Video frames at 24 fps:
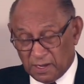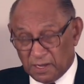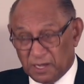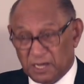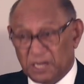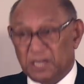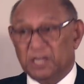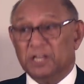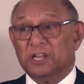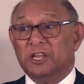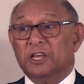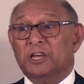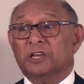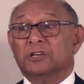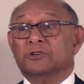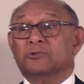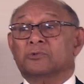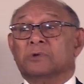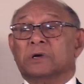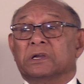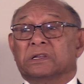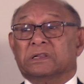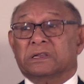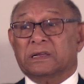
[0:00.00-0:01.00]
It is
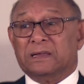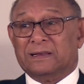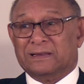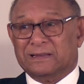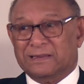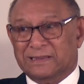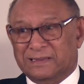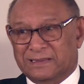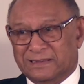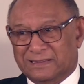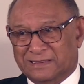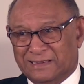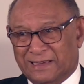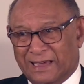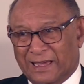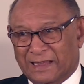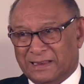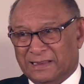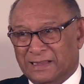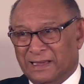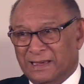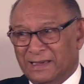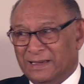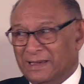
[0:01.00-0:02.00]
written, he
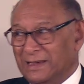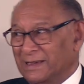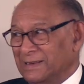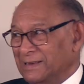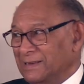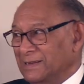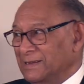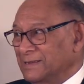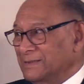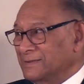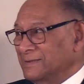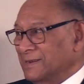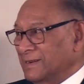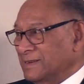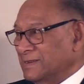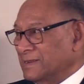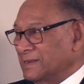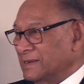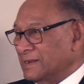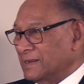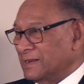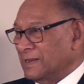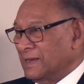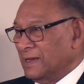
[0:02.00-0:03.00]
said. It is
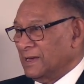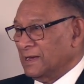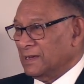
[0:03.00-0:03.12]
written.